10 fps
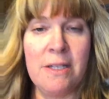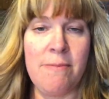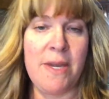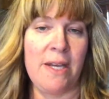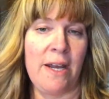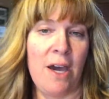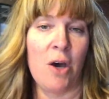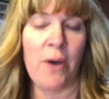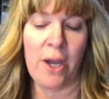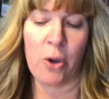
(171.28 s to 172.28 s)
to me
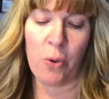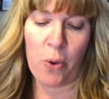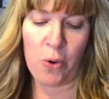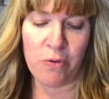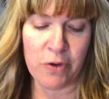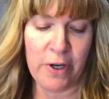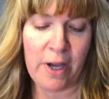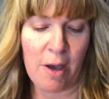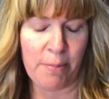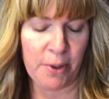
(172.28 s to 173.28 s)
now and go over a
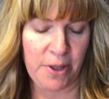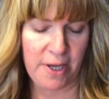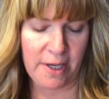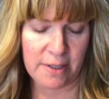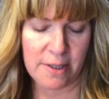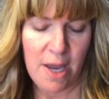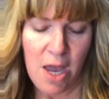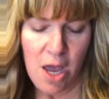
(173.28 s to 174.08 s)
couple things.